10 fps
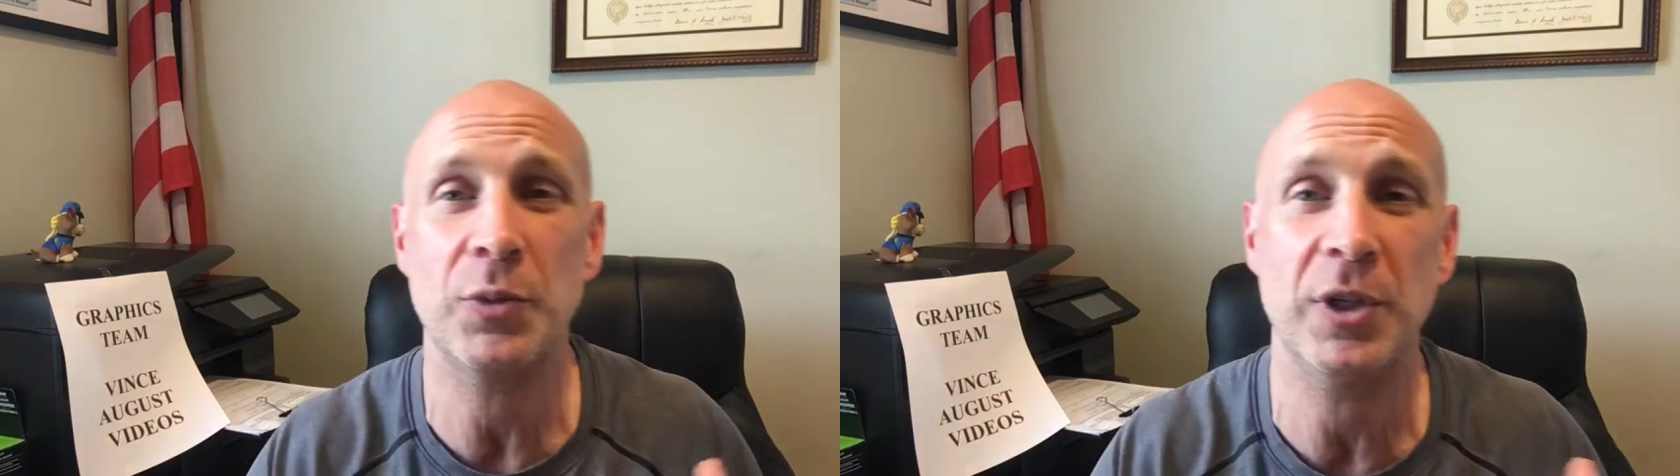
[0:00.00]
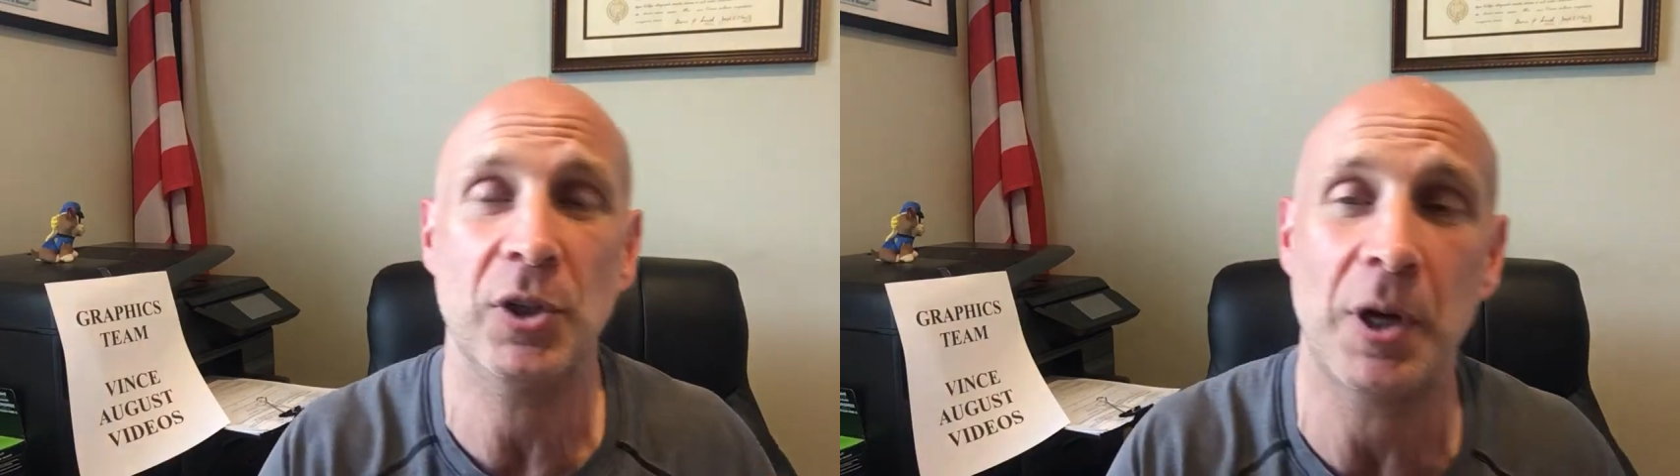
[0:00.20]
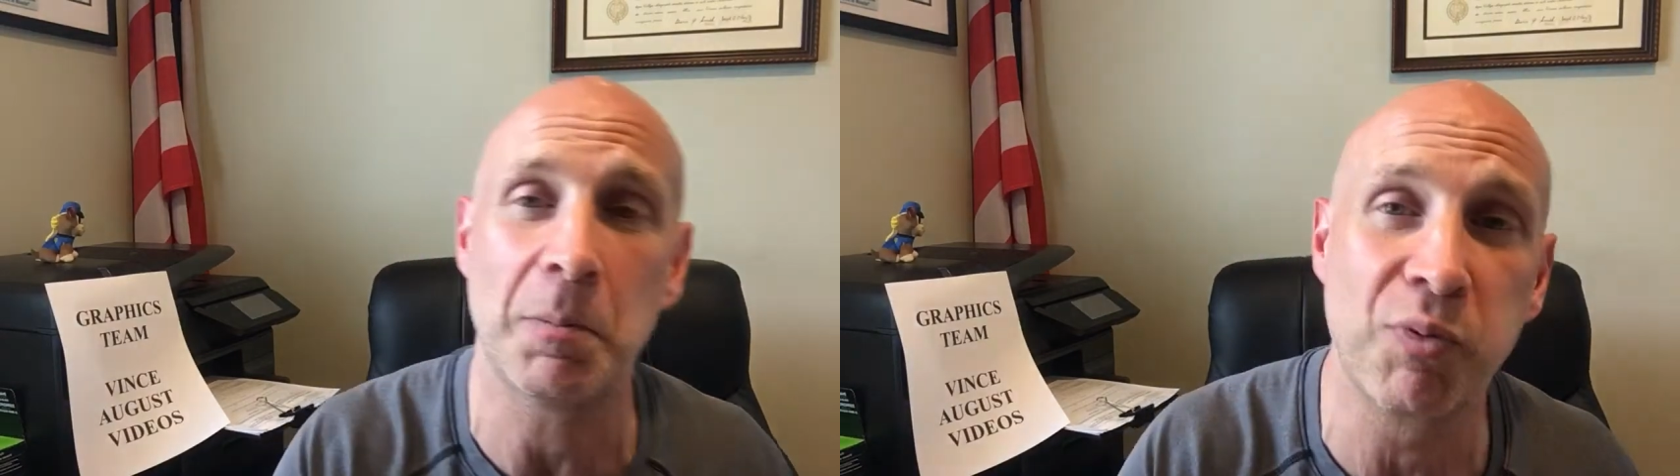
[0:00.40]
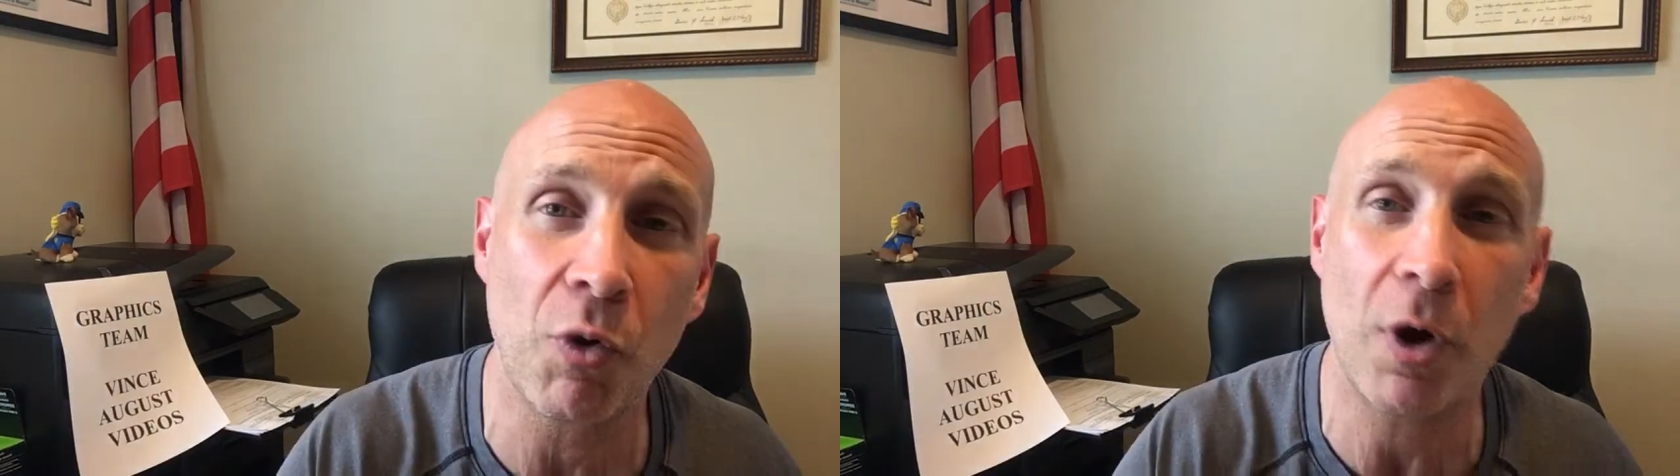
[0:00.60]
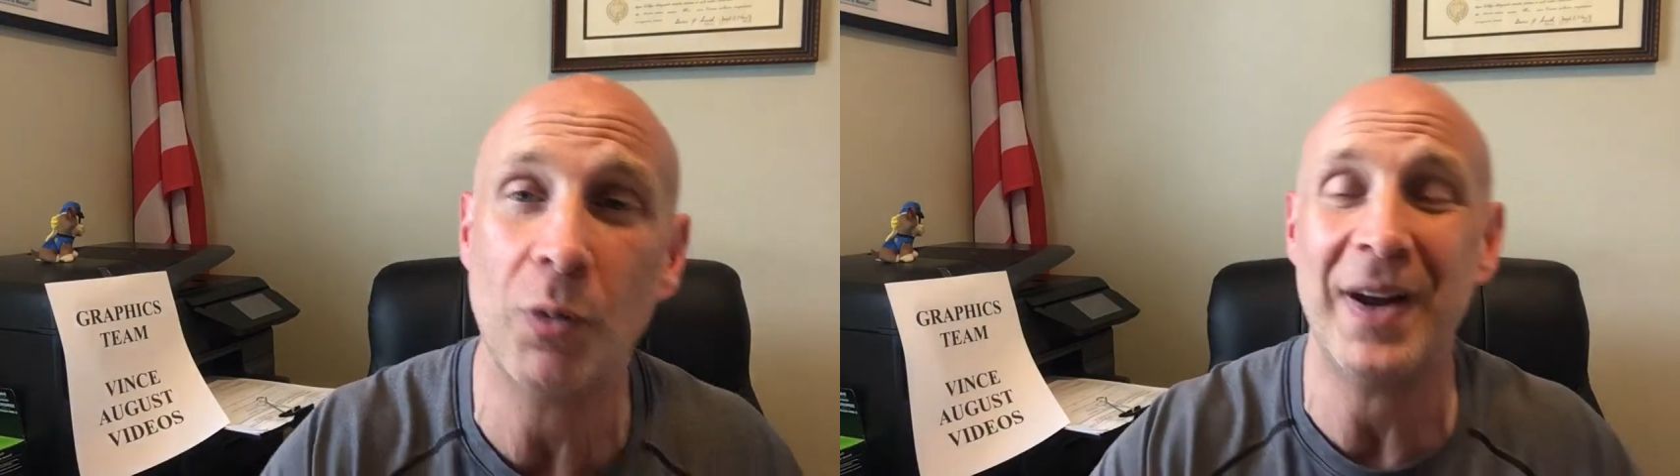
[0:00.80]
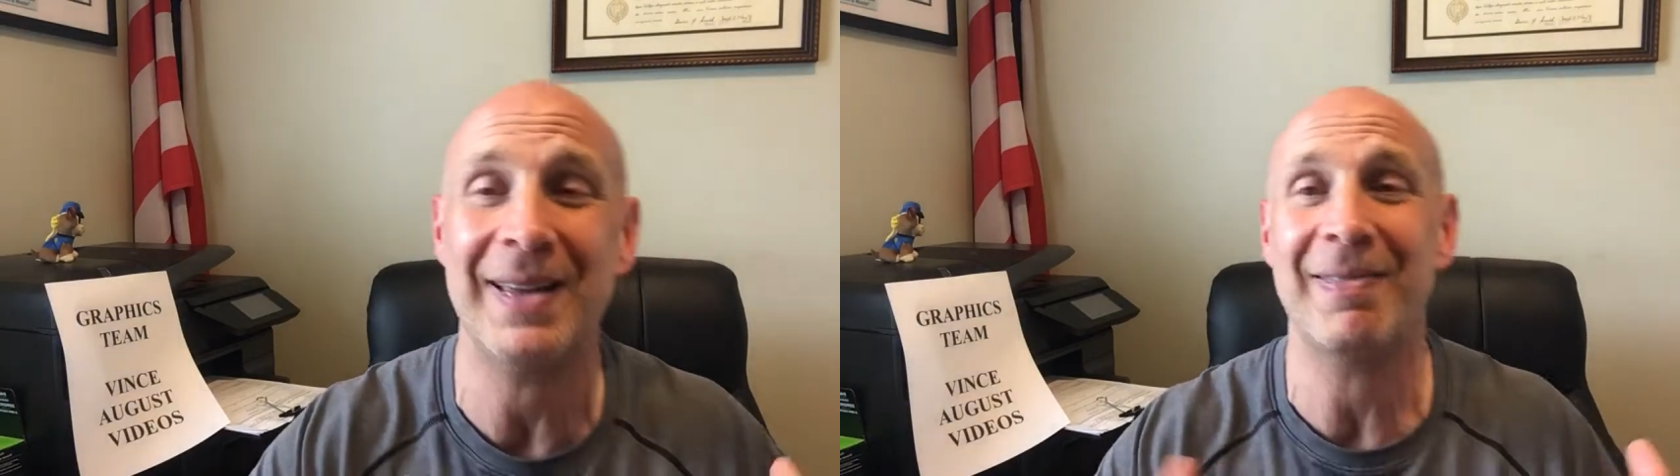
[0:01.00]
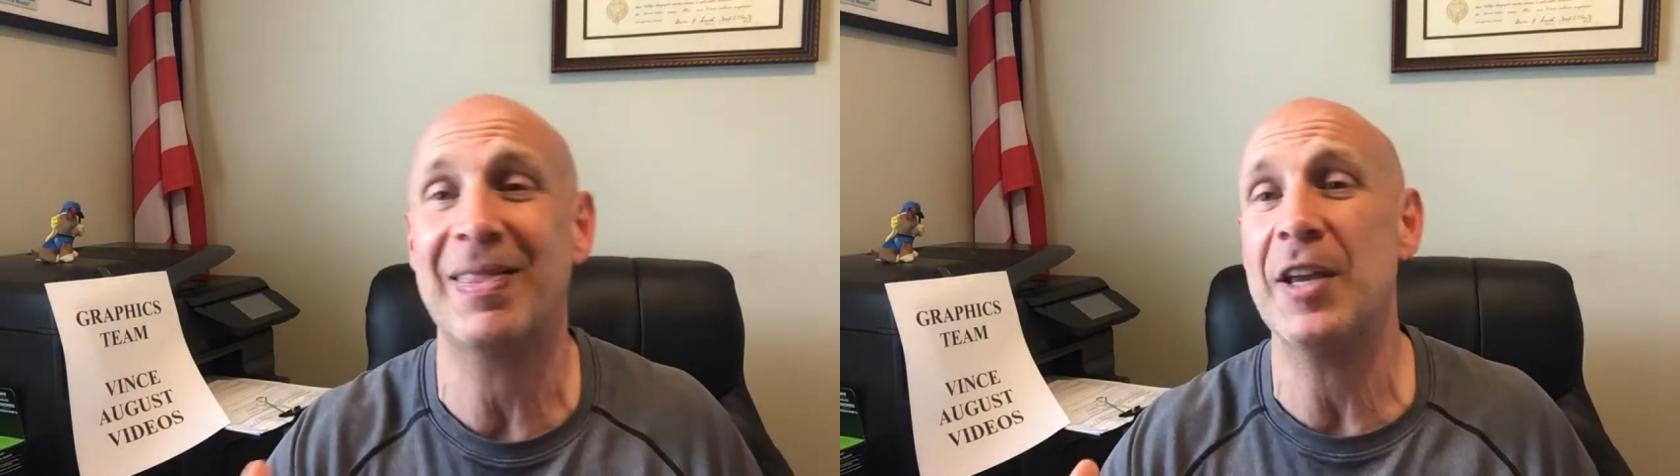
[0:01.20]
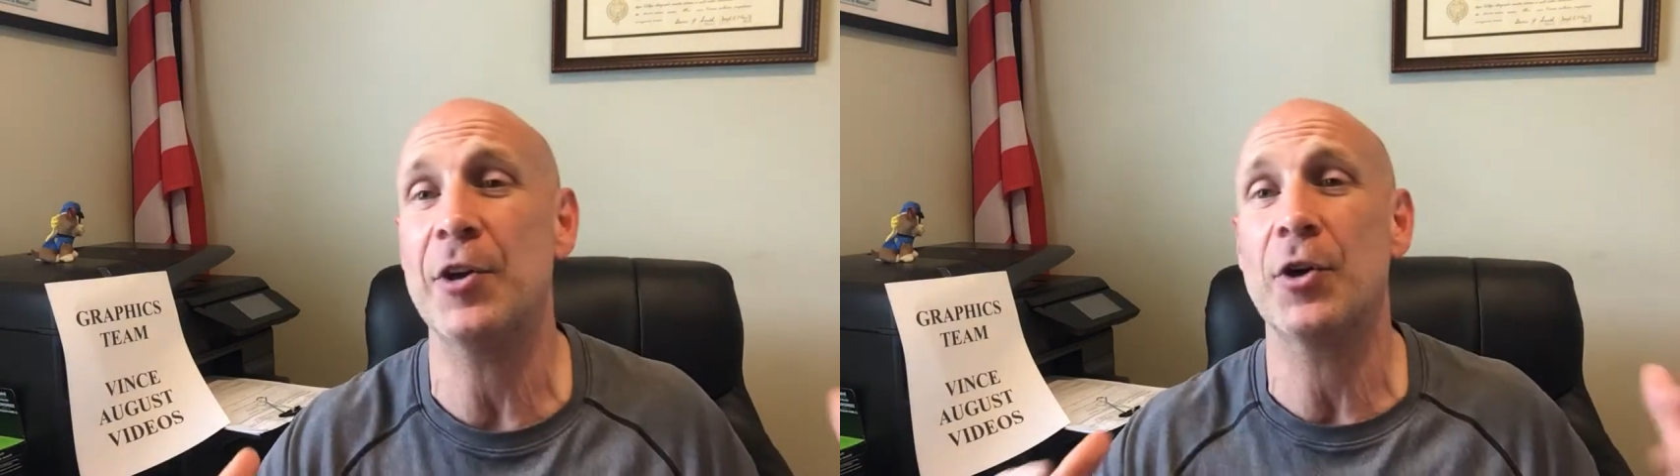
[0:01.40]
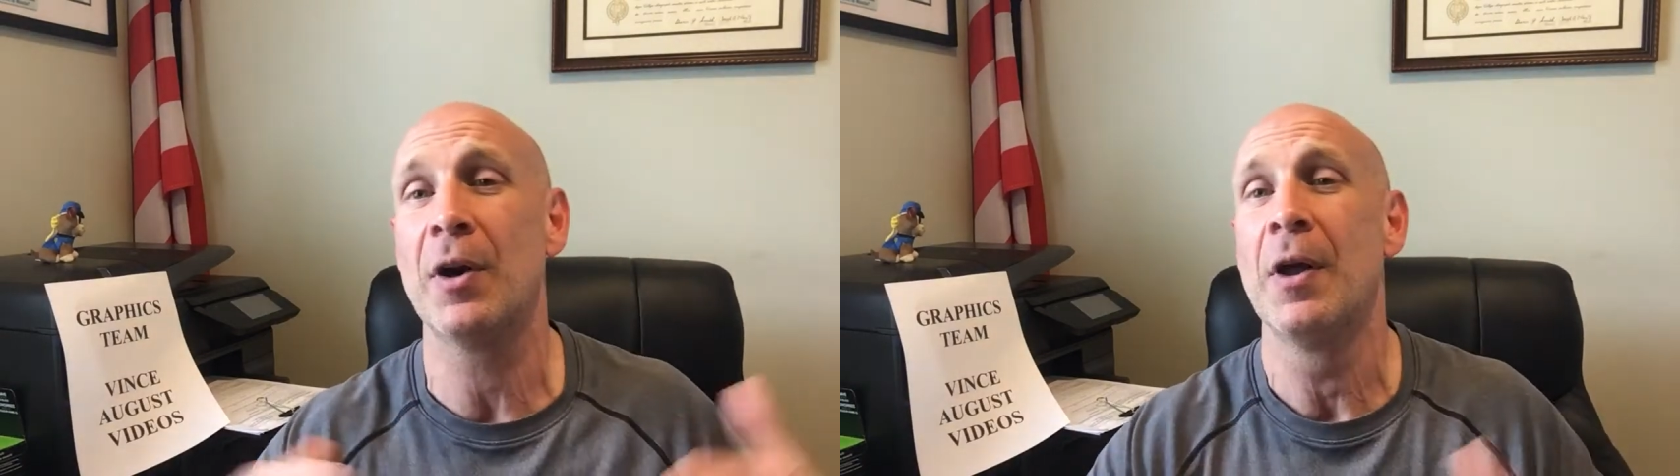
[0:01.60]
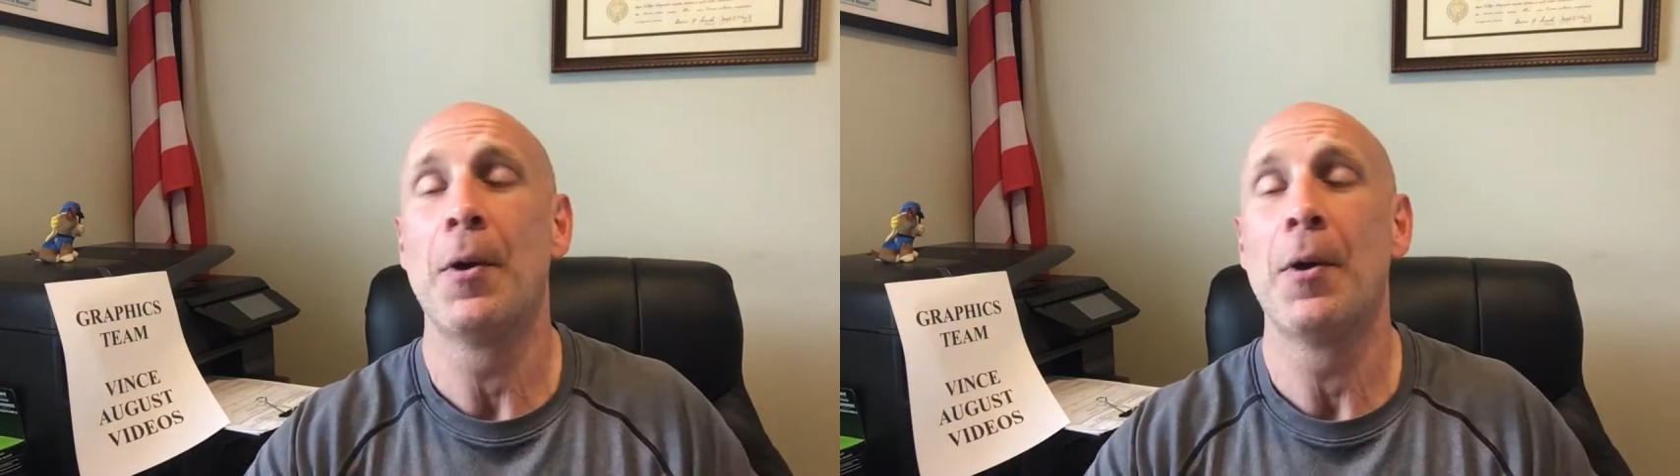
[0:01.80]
when you look at Broadway and theater,